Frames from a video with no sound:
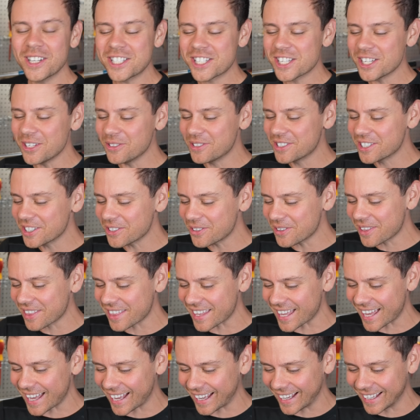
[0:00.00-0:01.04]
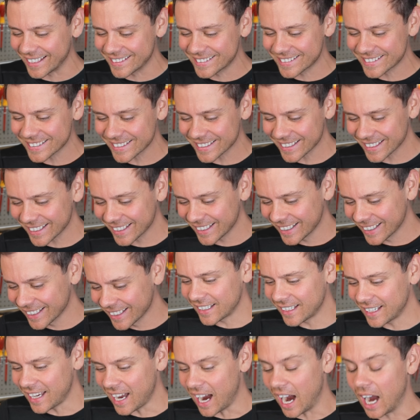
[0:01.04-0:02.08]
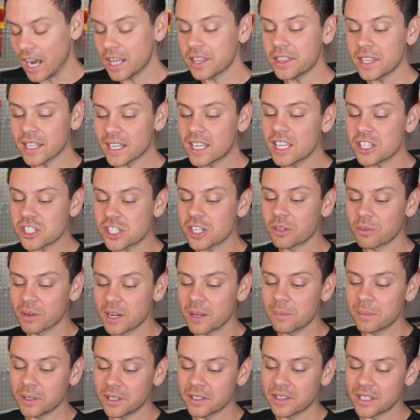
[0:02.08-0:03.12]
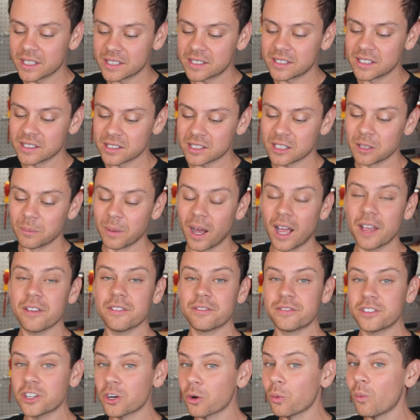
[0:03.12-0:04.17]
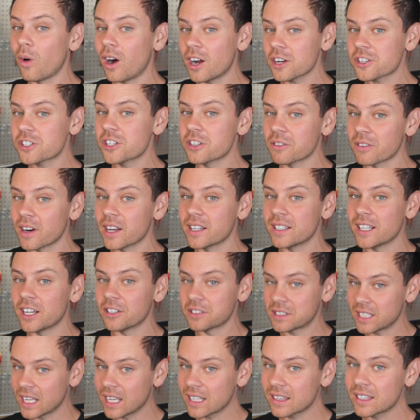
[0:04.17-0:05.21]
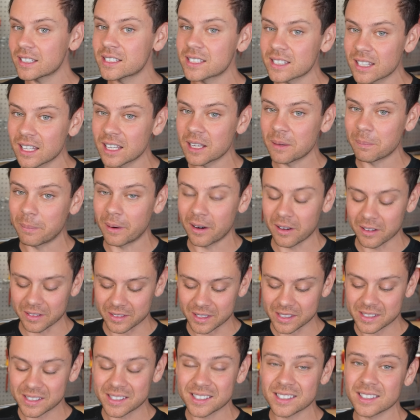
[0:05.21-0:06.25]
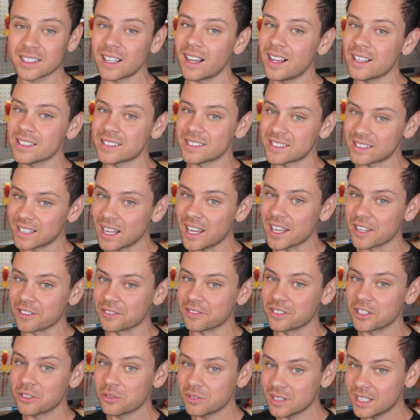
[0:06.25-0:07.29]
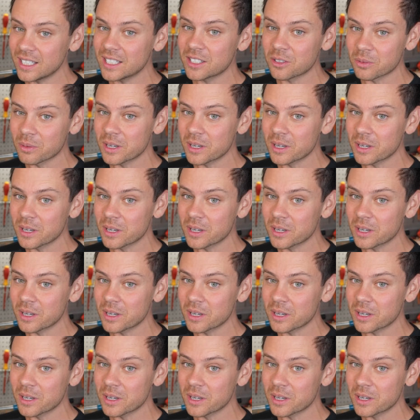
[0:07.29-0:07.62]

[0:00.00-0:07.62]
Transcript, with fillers: would you do that? Should... I think he should rebuild this system. I, if you're watching right now, take this thing apart. This is not safe. You need to